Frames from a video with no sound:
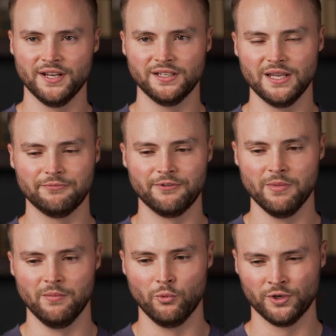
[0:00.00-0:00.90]
I came from
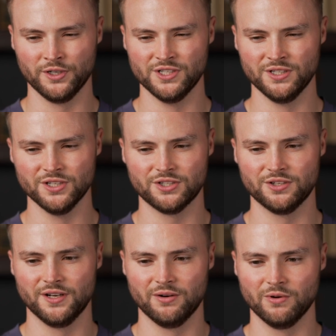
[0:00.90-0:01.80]
the mortgage
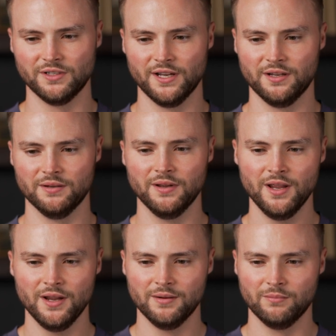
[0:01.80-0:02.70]
industry. I worked at a
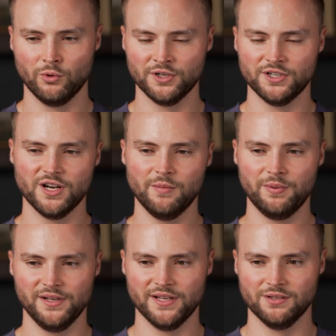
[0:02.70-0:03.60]
mortgage
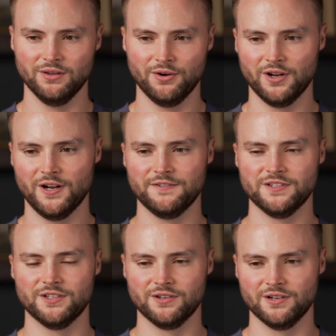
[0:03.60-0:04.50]
company as a loan
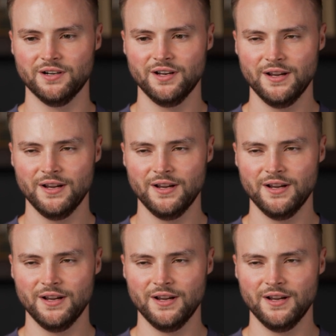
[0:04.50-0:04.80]
officer,